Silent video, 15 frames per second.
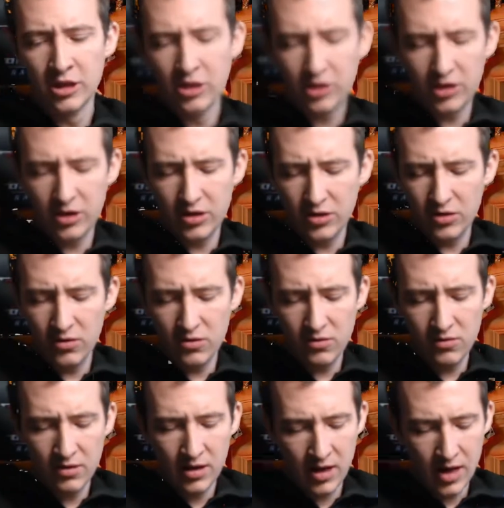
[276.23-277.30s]

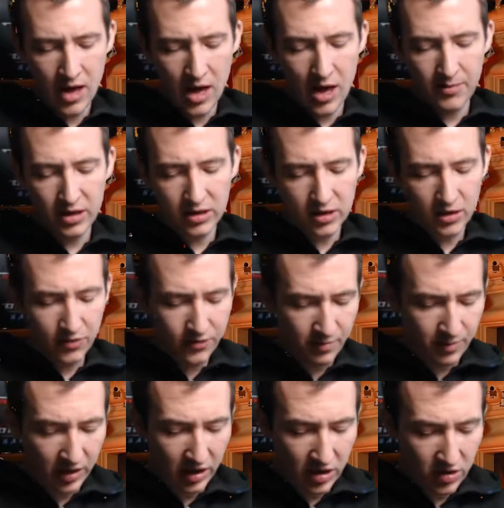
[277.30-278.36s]
So I'm gonna go for
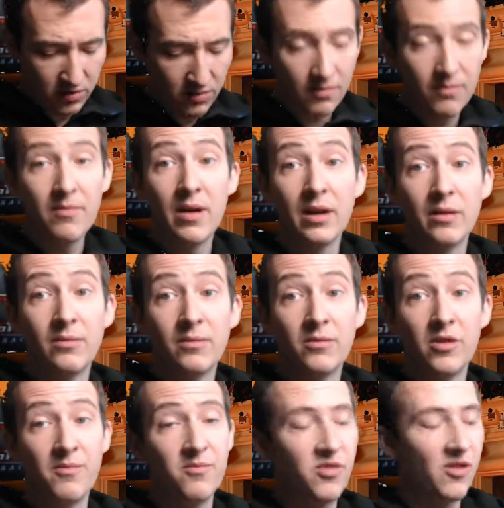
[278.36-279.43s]
blue,
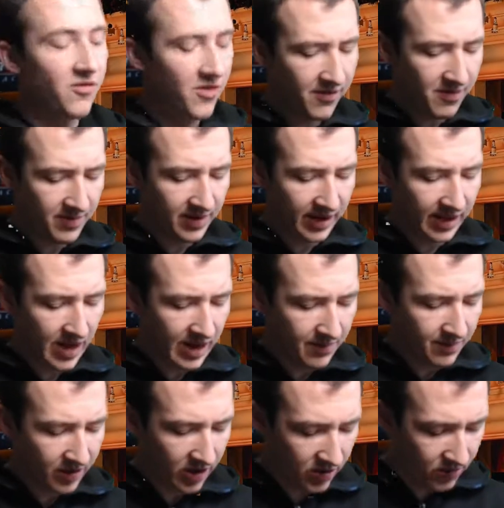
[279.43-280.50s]
preferably
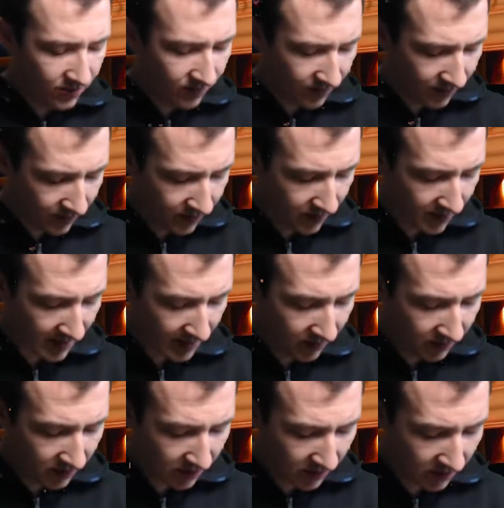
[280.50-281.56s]
light blue for my
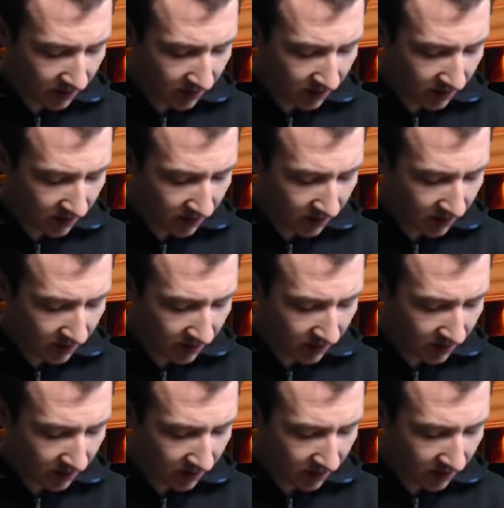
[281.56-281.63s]
ghosts.